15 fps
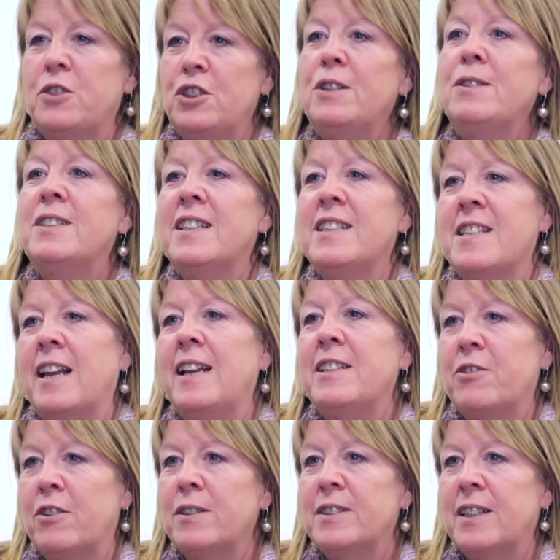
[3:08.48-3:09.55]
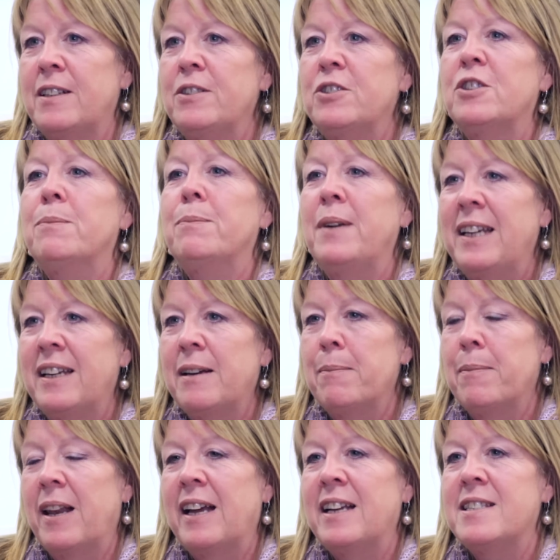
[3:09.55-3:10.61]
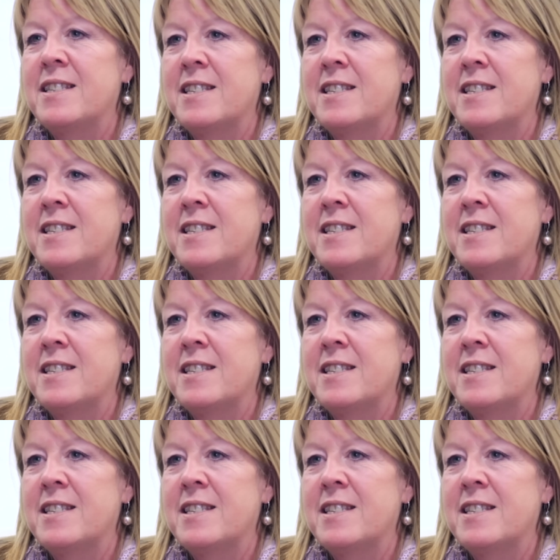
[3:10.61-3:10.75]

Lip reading: Due to the telestroke solution being in place